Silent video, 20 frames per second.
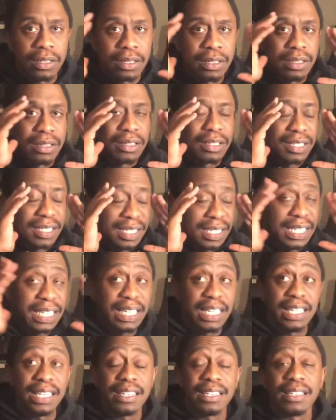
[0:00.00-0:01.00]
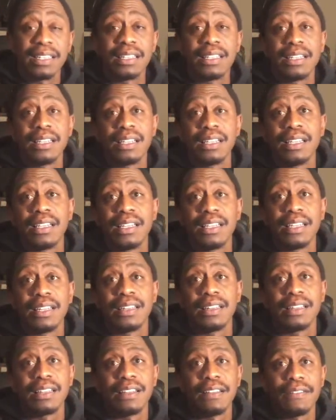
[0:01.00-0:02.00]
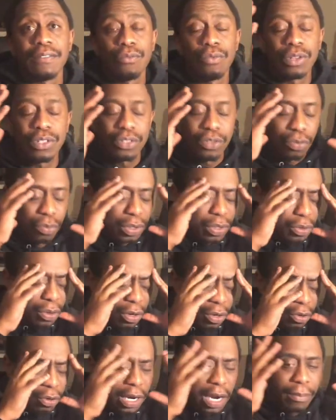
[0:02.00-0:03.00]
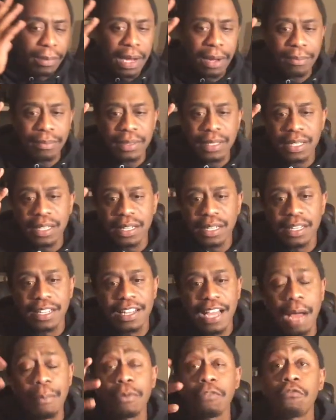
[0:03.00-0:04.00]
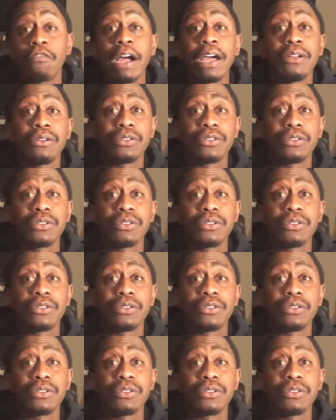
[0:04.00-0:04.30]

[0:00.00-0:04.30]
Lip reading: the scene, when you heard, I'm a writer,